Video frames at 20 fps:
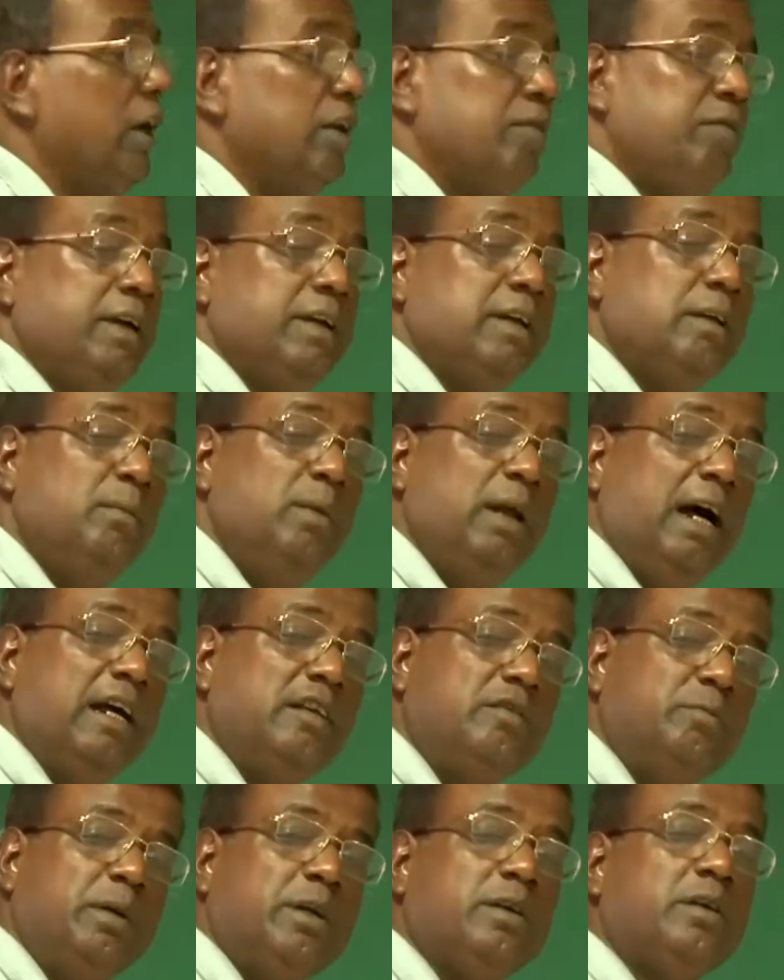effectively
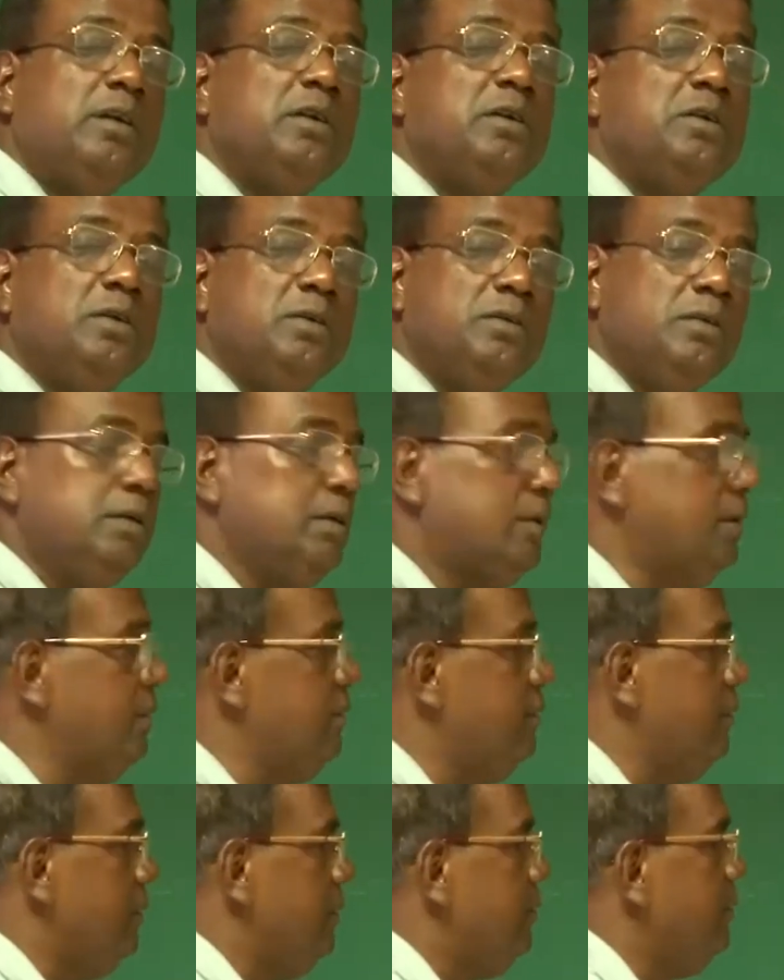aspect ratio is
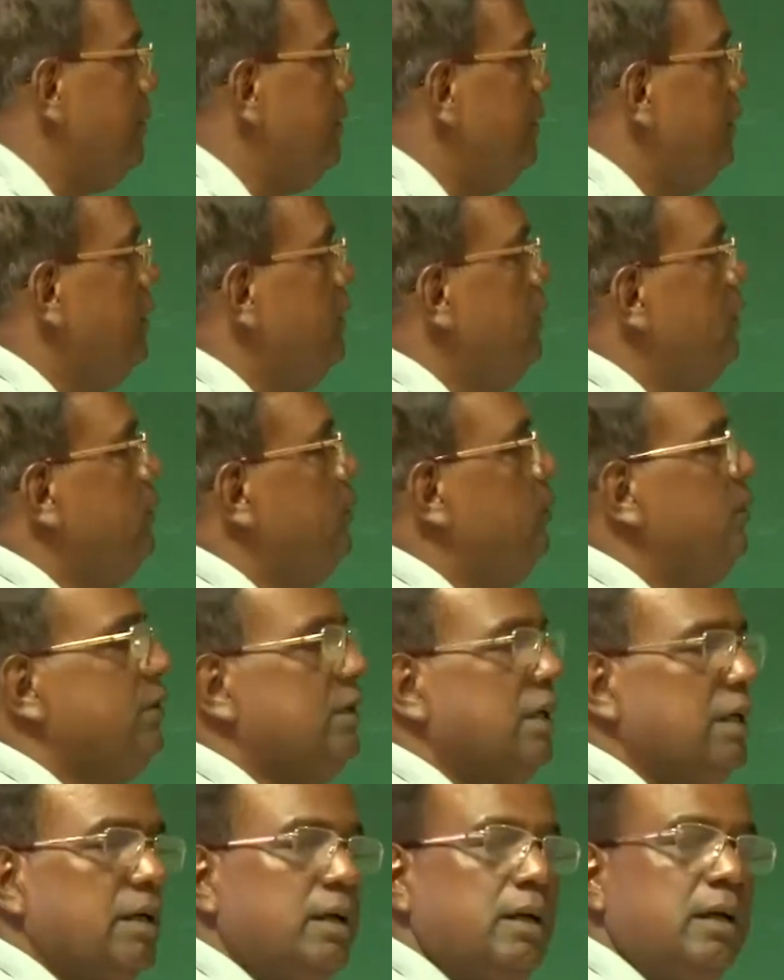increasing. We
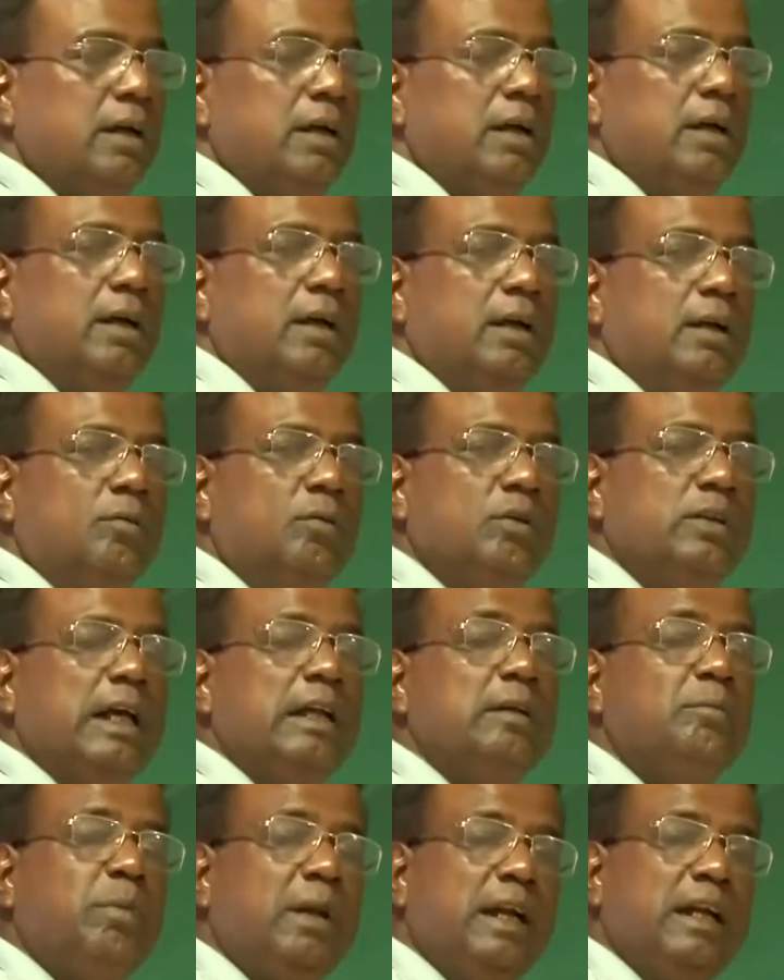say with
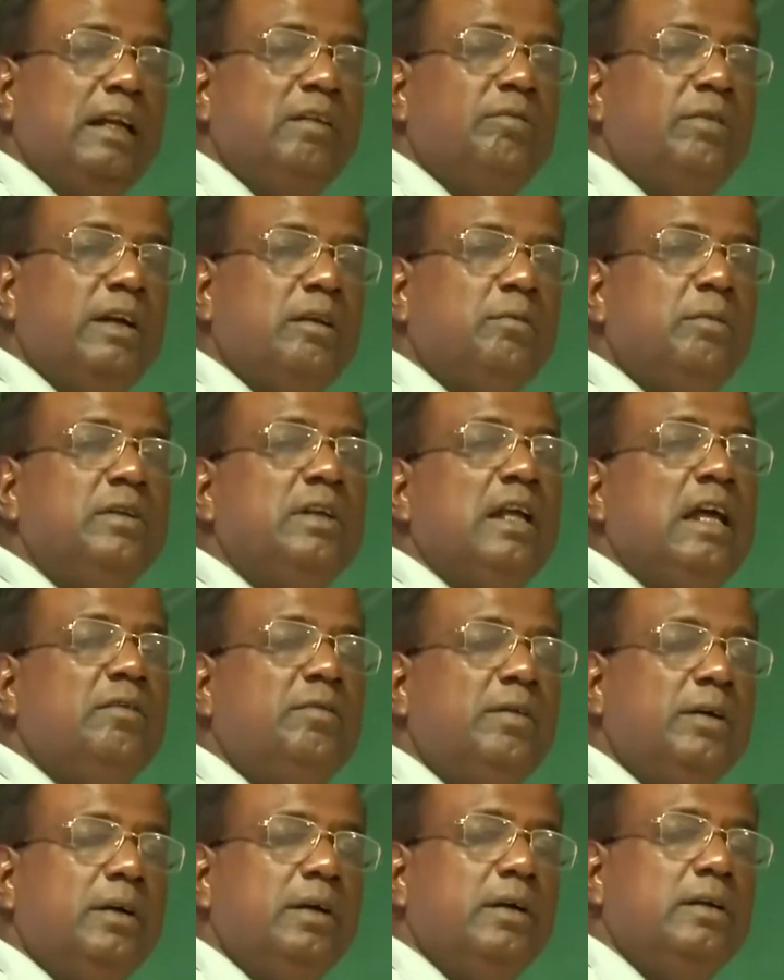end plate effect means
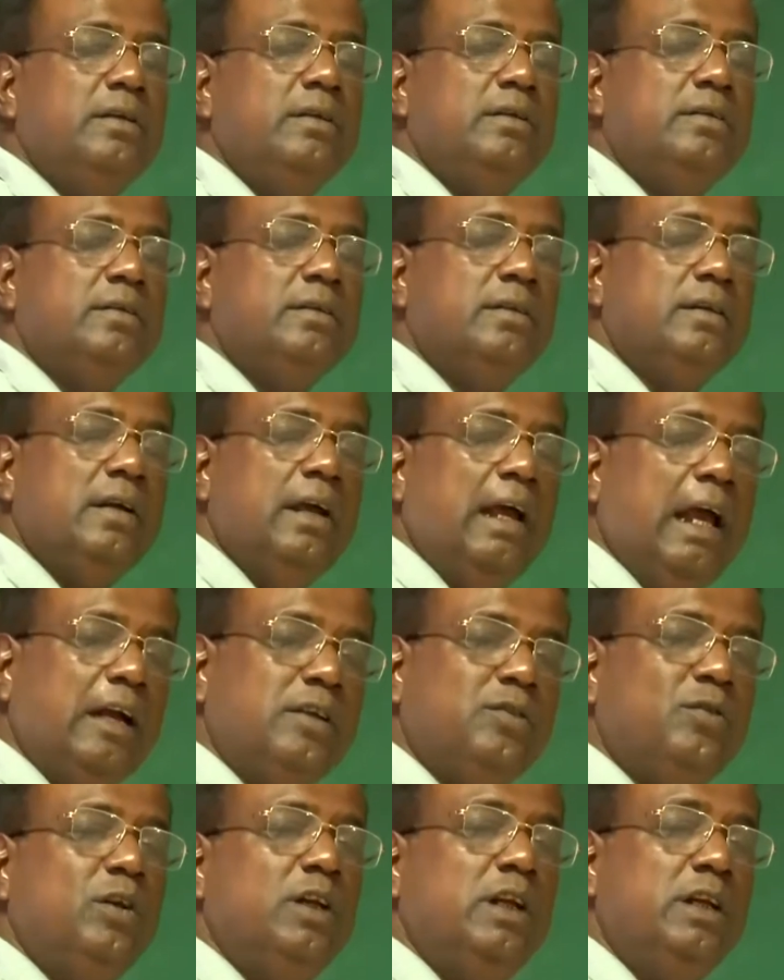it is
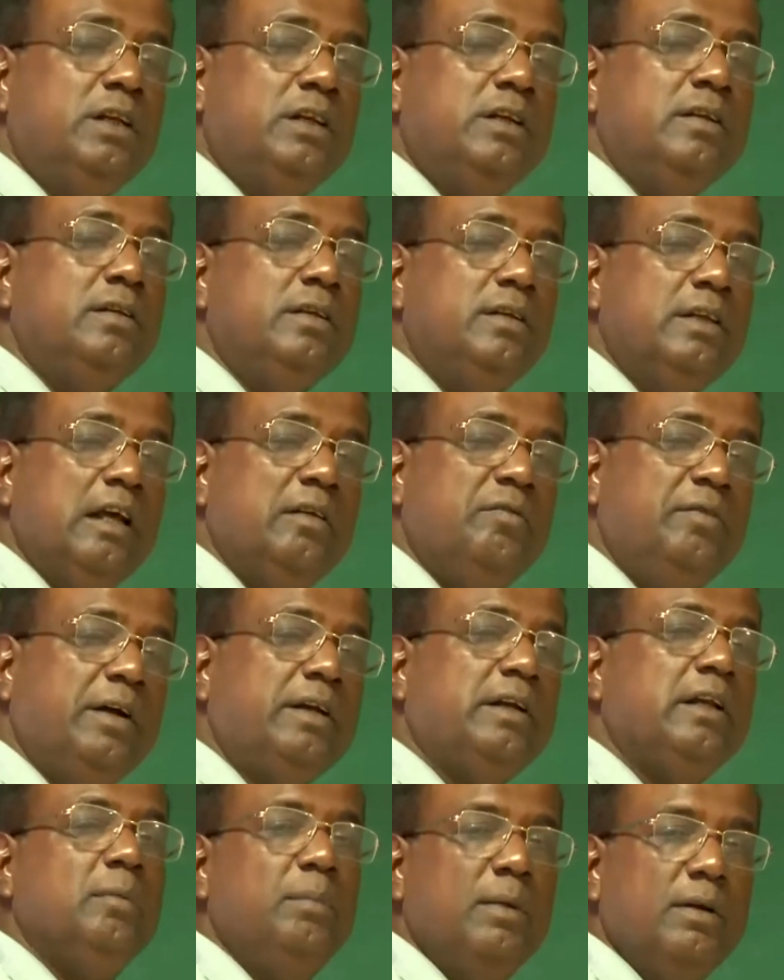actually increasing the
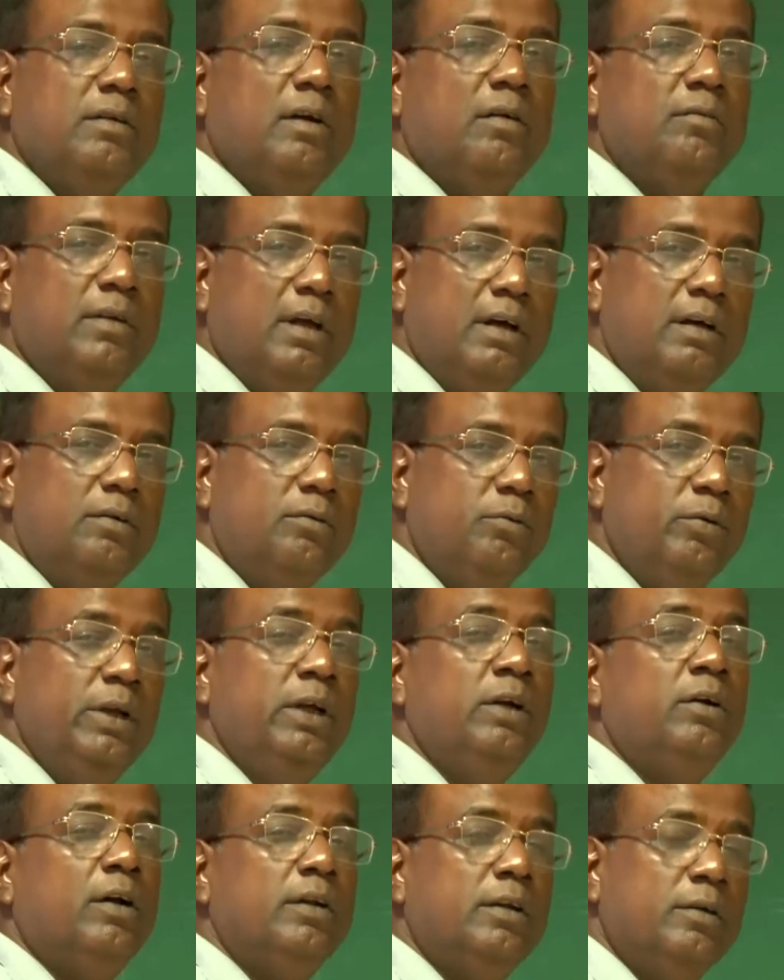effectiveness of the
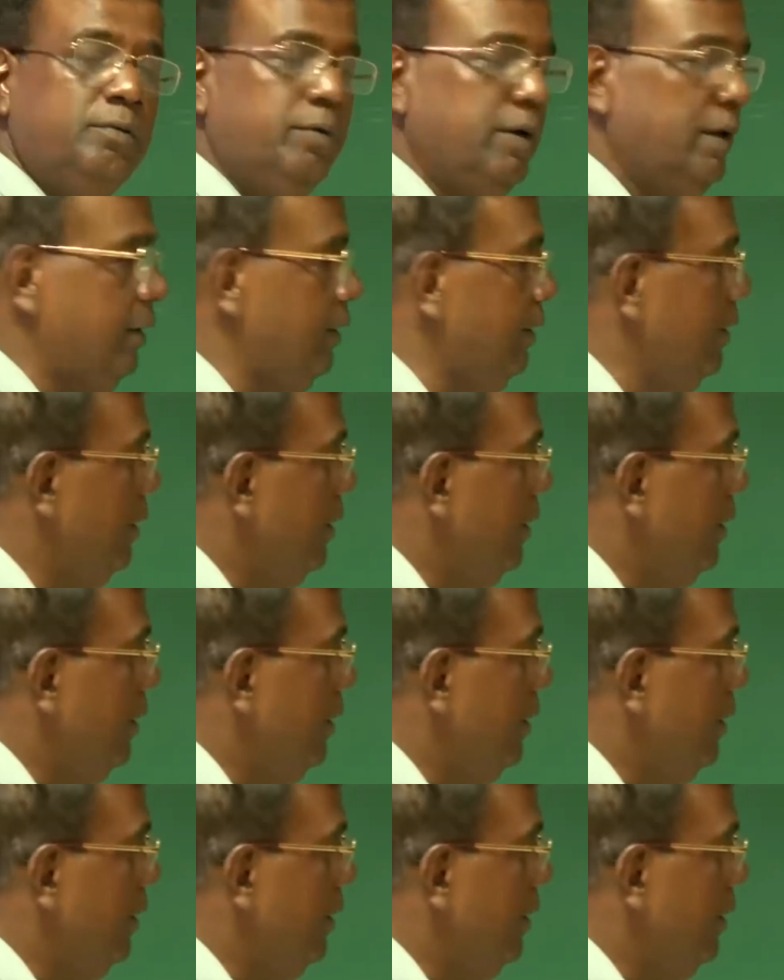wing or the fin.